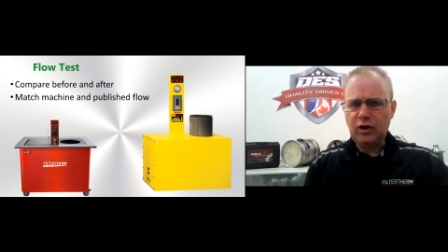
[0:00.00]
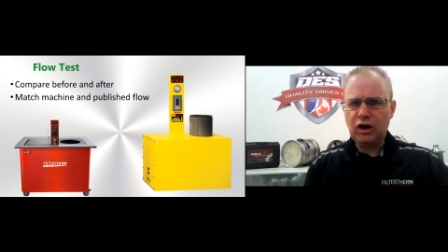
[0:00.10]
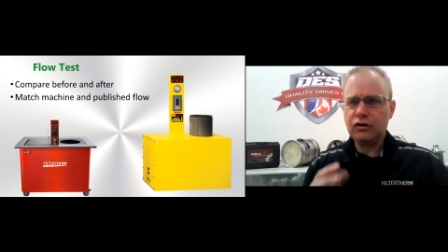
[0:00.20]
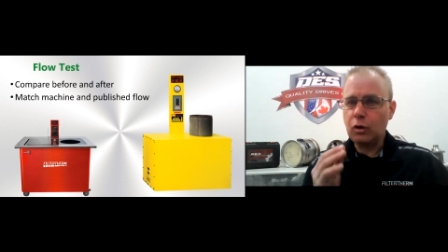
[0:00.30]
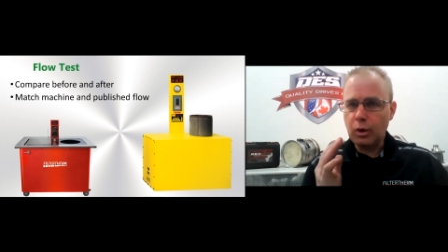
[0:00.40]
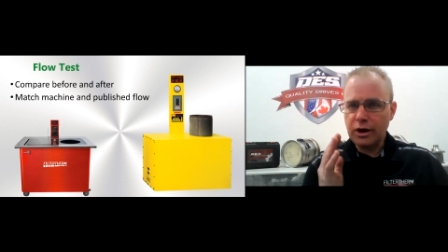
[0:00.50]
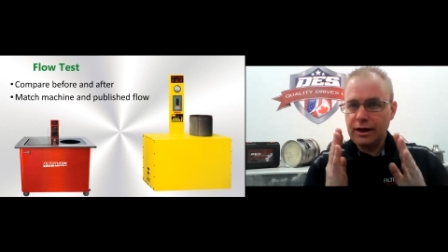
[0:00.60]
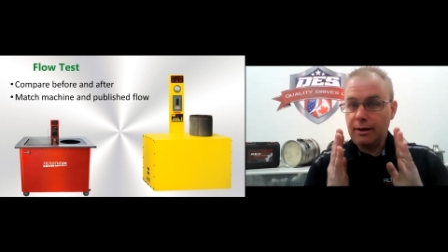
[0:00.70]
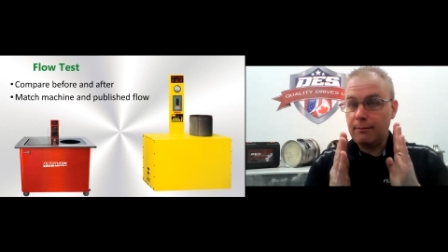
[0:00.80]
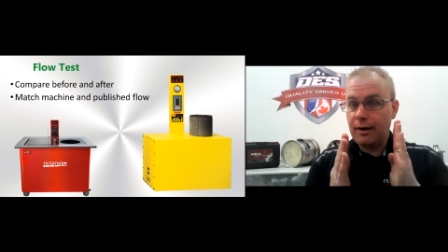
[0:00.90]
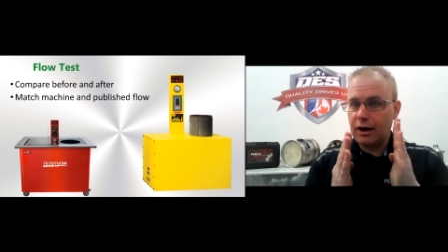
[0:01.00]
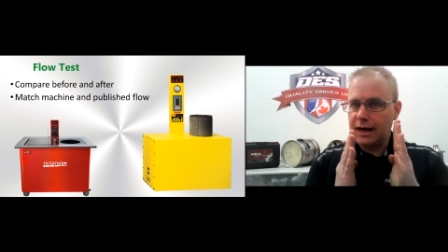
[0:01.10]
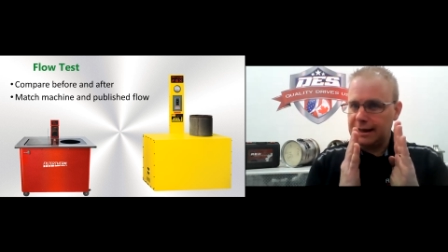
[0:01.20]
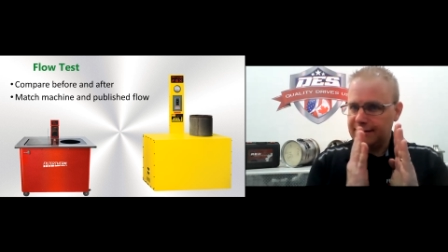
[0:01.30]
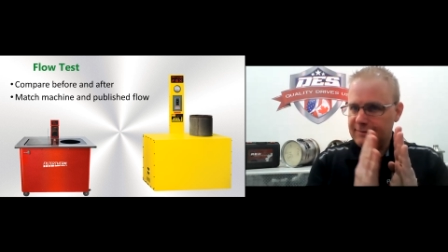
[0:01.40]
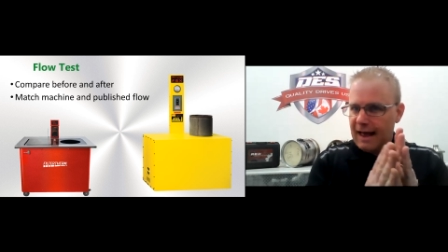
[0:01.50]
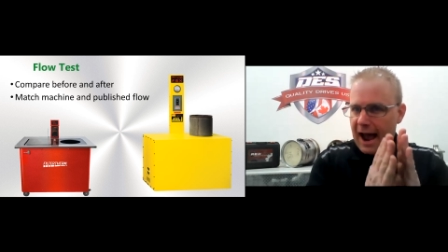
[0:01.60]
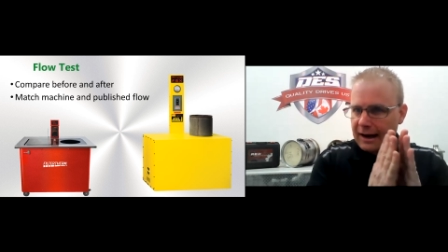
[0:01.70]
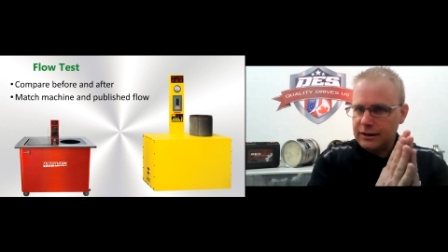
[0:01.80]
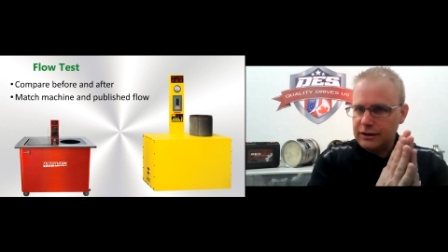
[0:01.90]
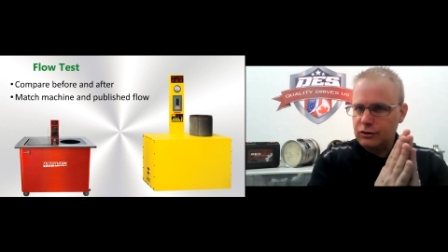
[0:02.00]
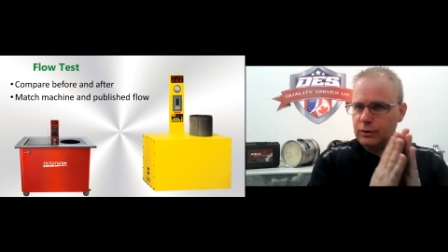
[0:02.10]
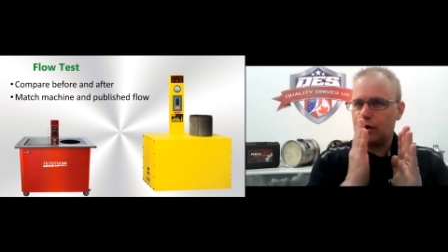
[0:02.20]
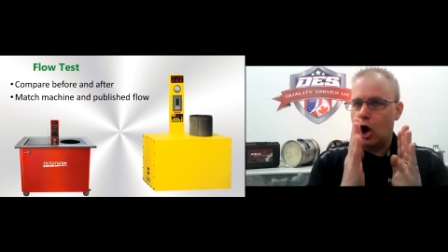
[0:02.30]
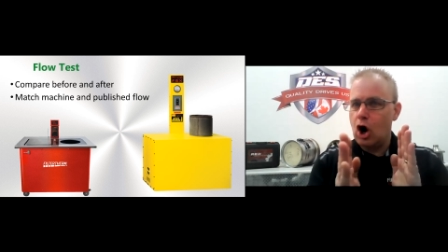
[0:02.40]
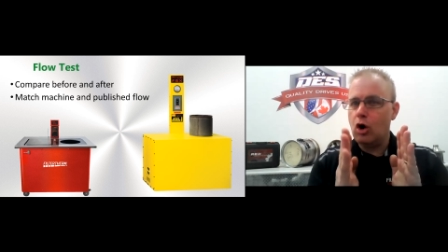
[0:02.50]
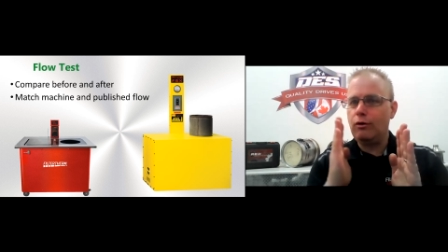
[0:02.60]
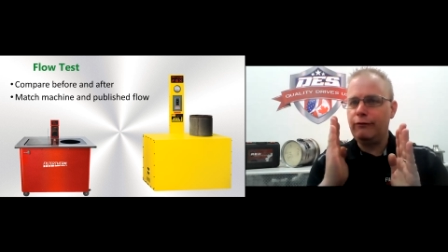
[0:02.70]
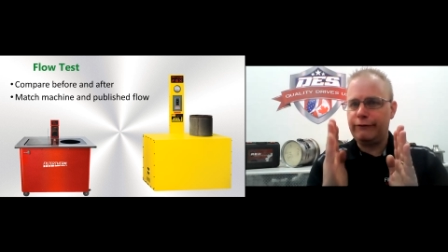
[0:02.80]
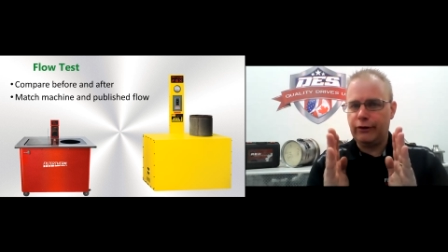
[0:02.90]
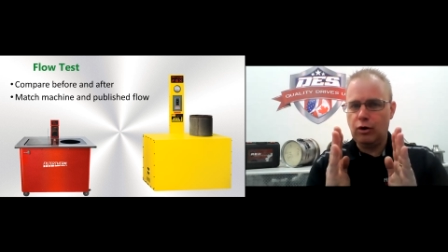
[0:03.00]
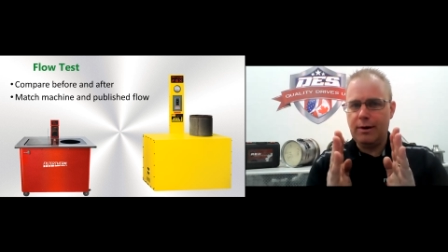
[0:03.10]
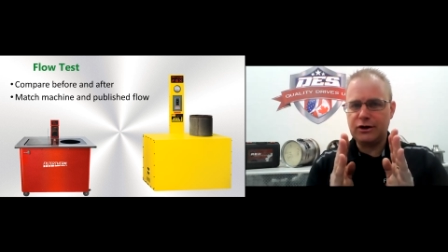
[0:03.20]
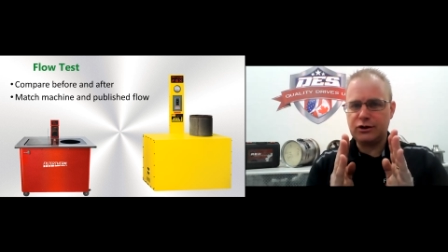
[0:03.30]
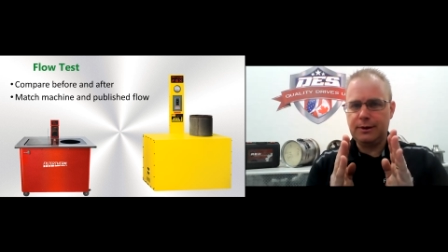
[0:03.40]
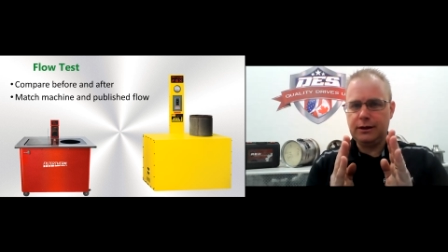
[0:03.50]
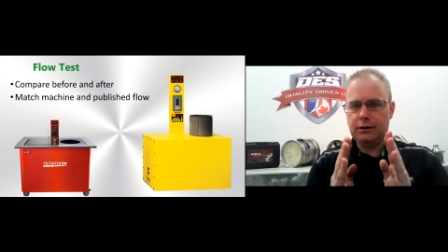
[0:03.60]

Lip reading: So we're going to compare it exactly to its own flow measurement.